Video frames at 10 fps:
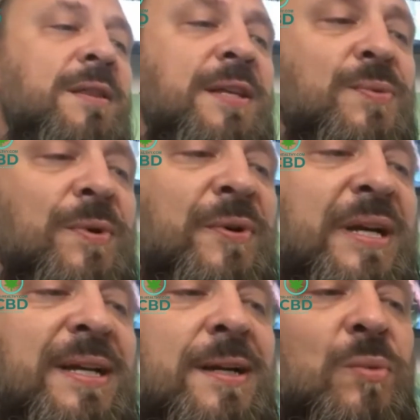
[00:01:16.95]
This one
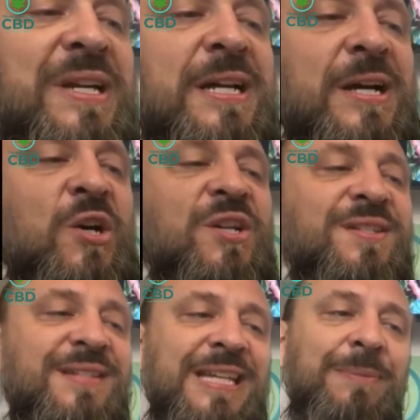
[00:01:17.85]
right here, we got our
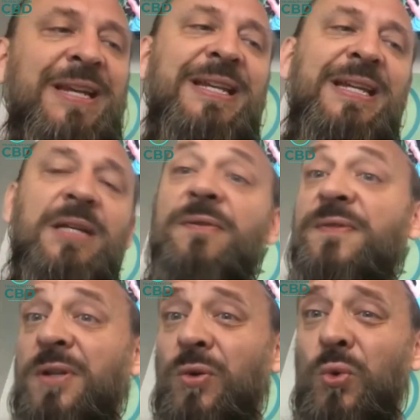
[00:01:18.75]
CBD
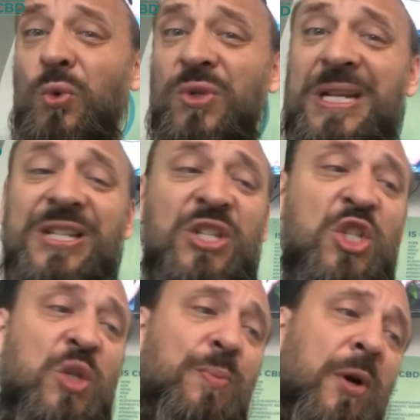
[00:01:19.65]
infused
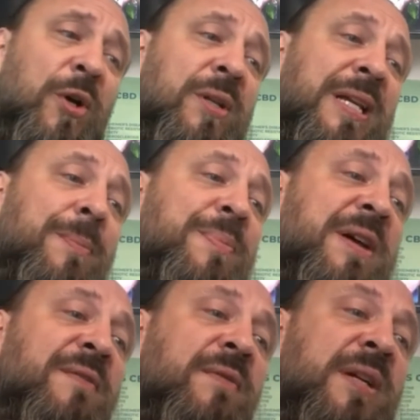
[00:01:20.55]
sparkling
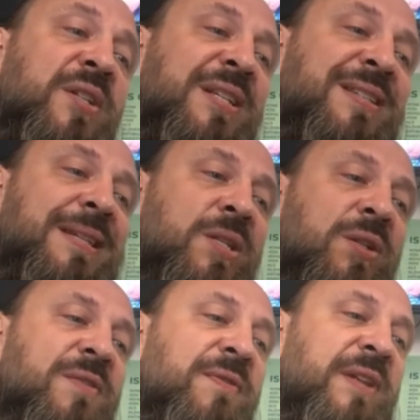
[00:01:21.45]
beverage,
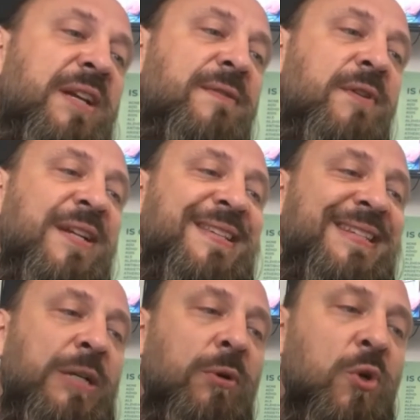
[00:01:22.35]
citrus flavor,
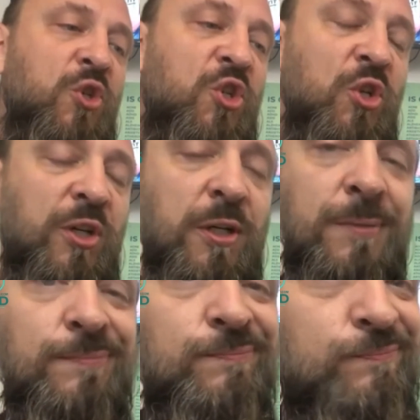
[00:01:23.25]
zero
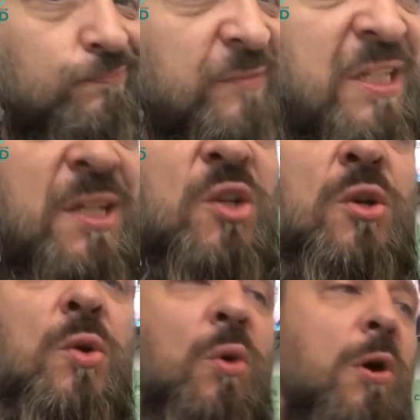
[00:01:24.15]
sugar,
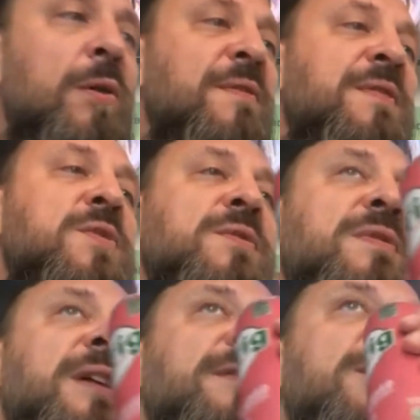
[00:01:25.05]
no artificial
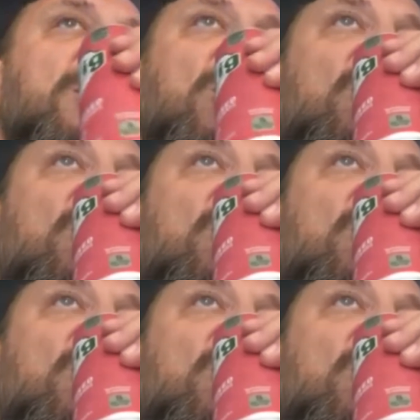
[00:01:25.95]
flavors.